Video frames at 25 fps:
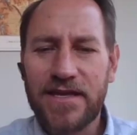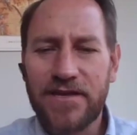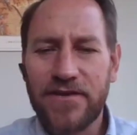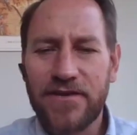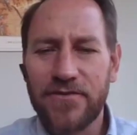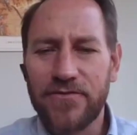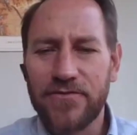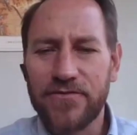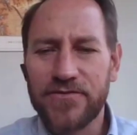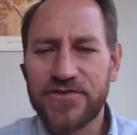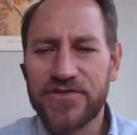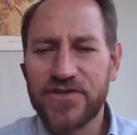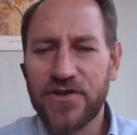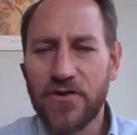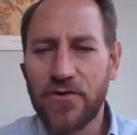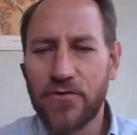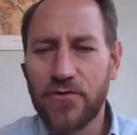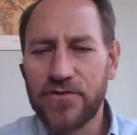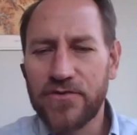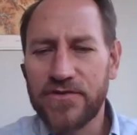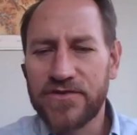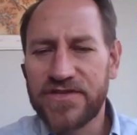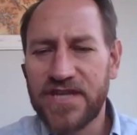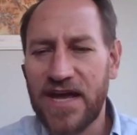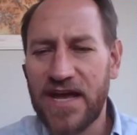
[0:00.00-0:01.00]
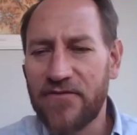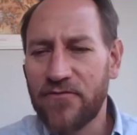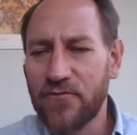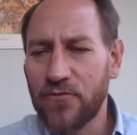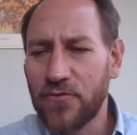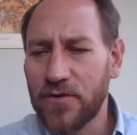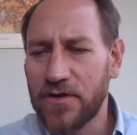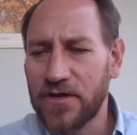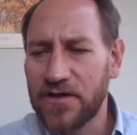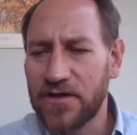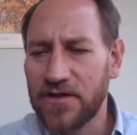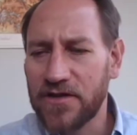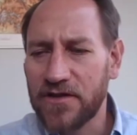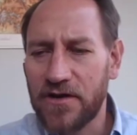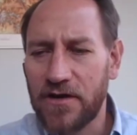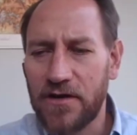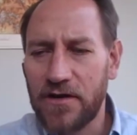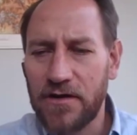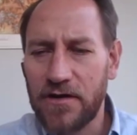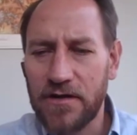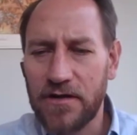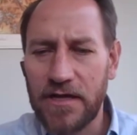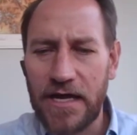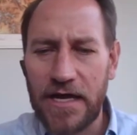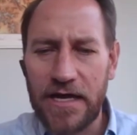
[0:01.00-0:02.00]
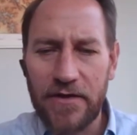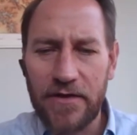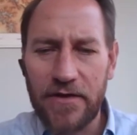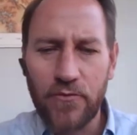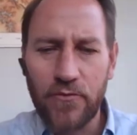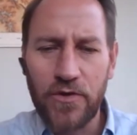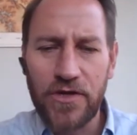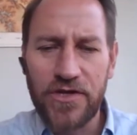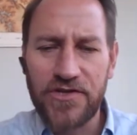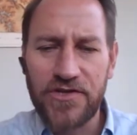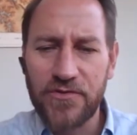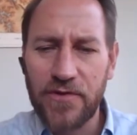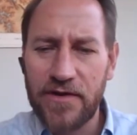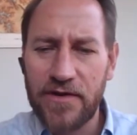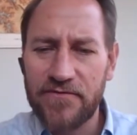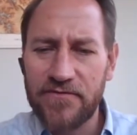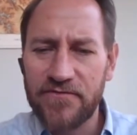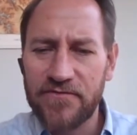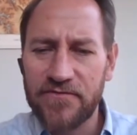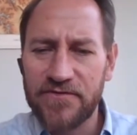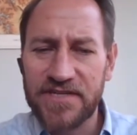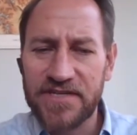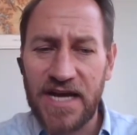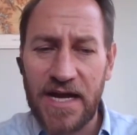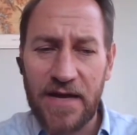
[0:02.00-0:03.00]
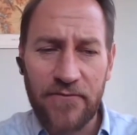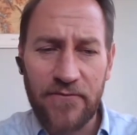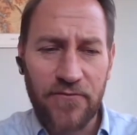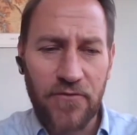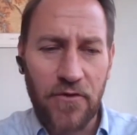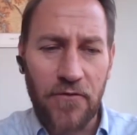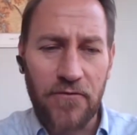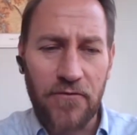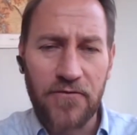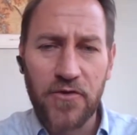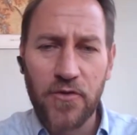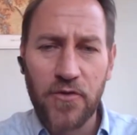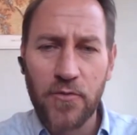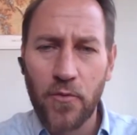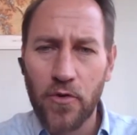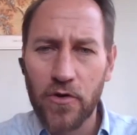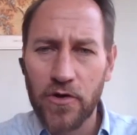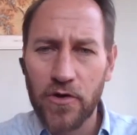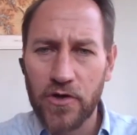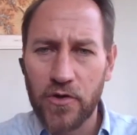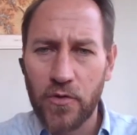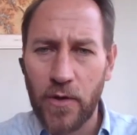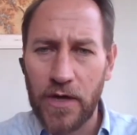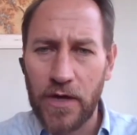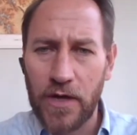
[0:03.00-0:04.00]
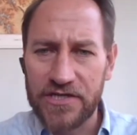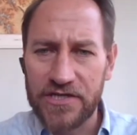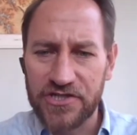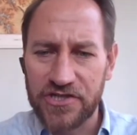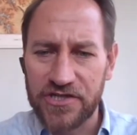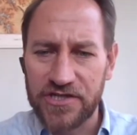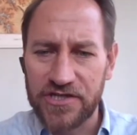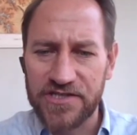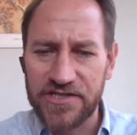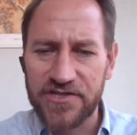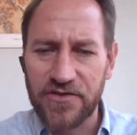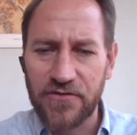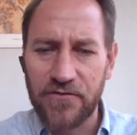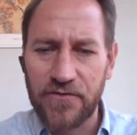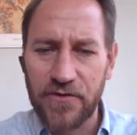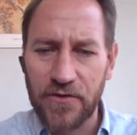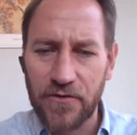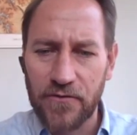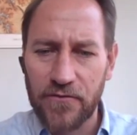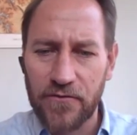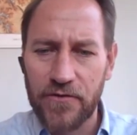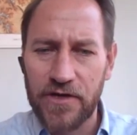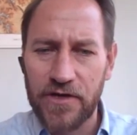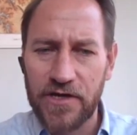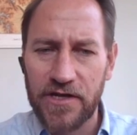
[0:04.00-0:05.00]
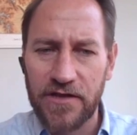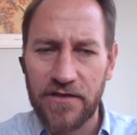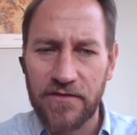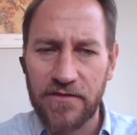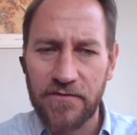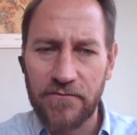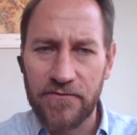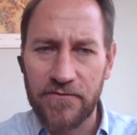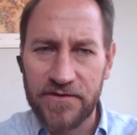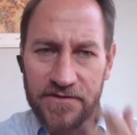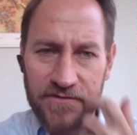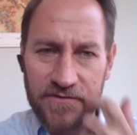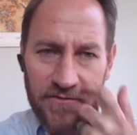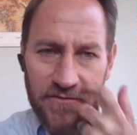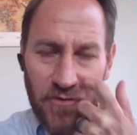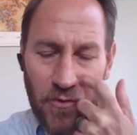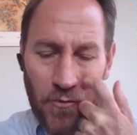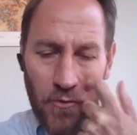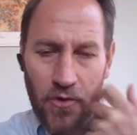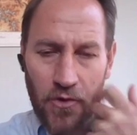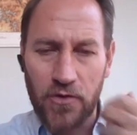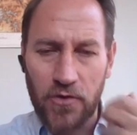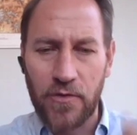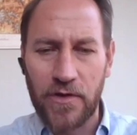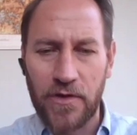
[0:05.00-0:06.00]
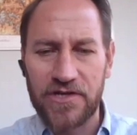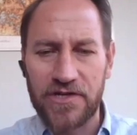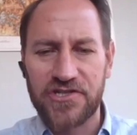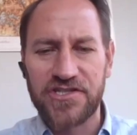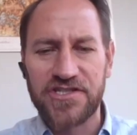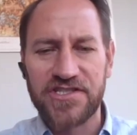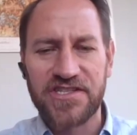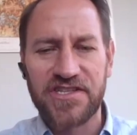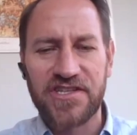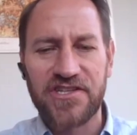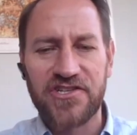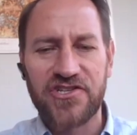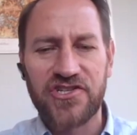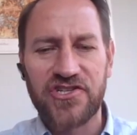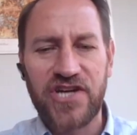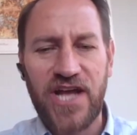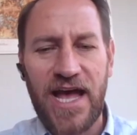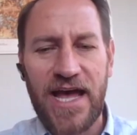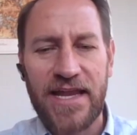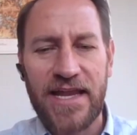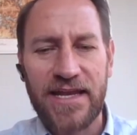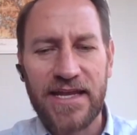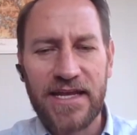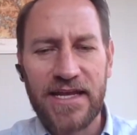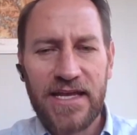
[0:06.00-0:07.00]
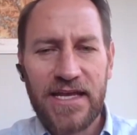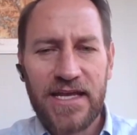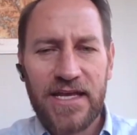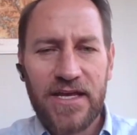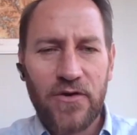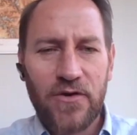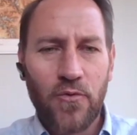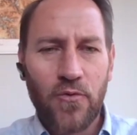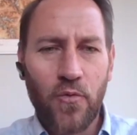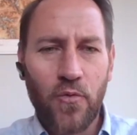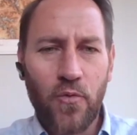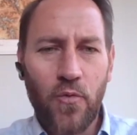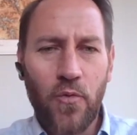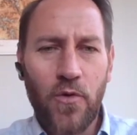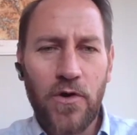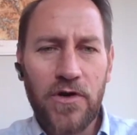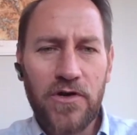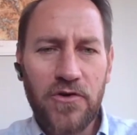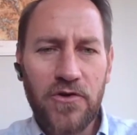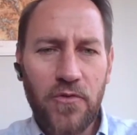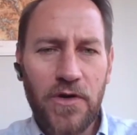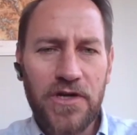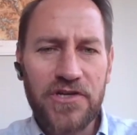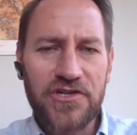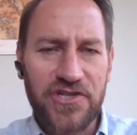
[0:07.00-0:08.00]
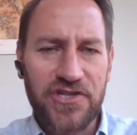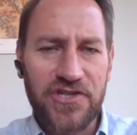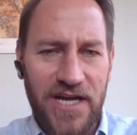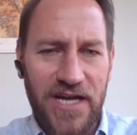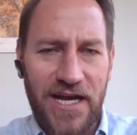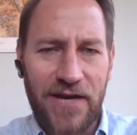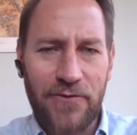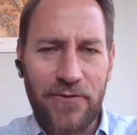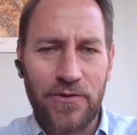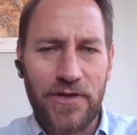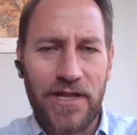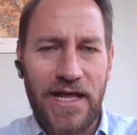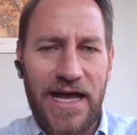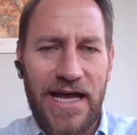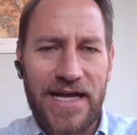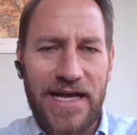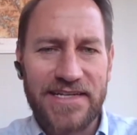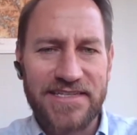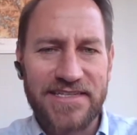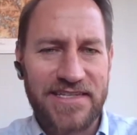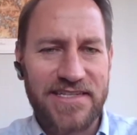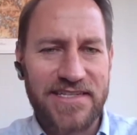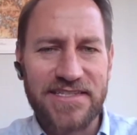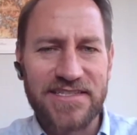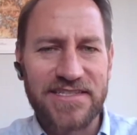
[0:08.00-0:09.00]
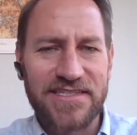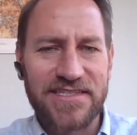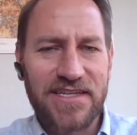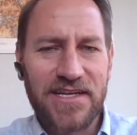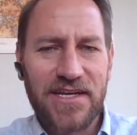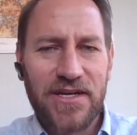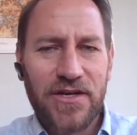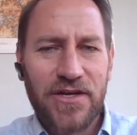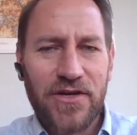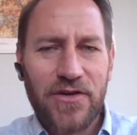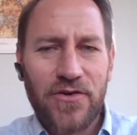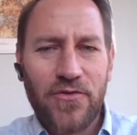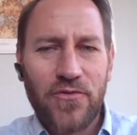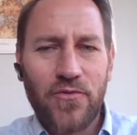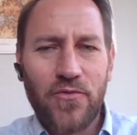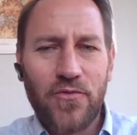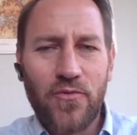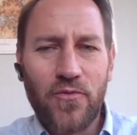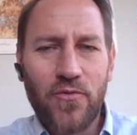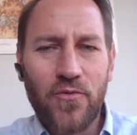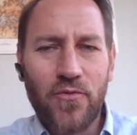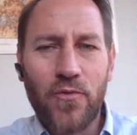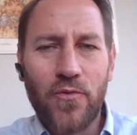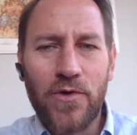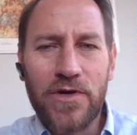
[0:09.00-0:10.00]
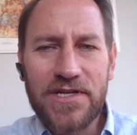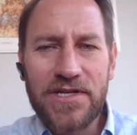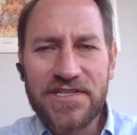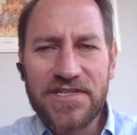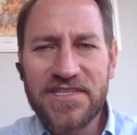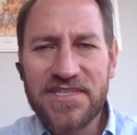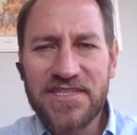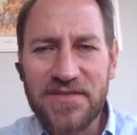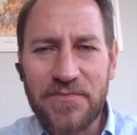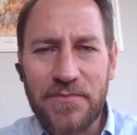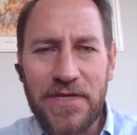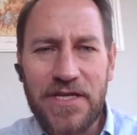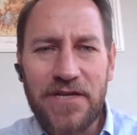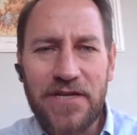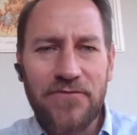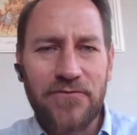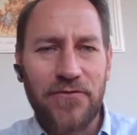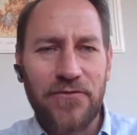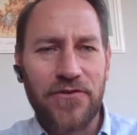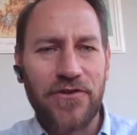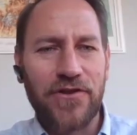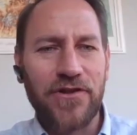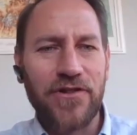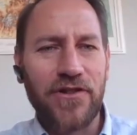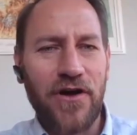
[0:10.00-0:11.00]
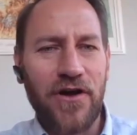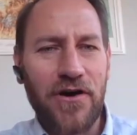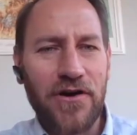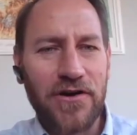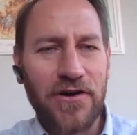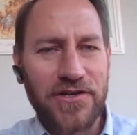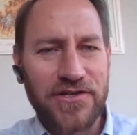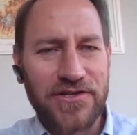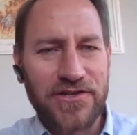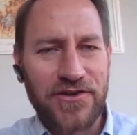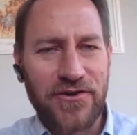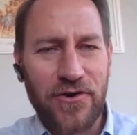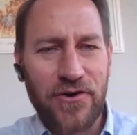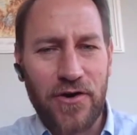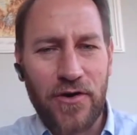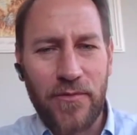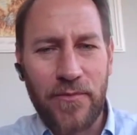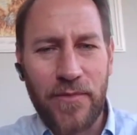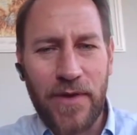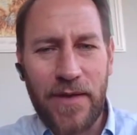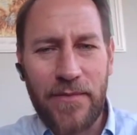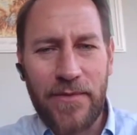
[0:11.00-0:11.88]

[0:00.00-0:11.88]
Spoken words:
Thank you. So to everyone on the call, we do have time for a few more questions, so feel free to throw more questions in the chat. One question I will ask is, what does this mean for the long term?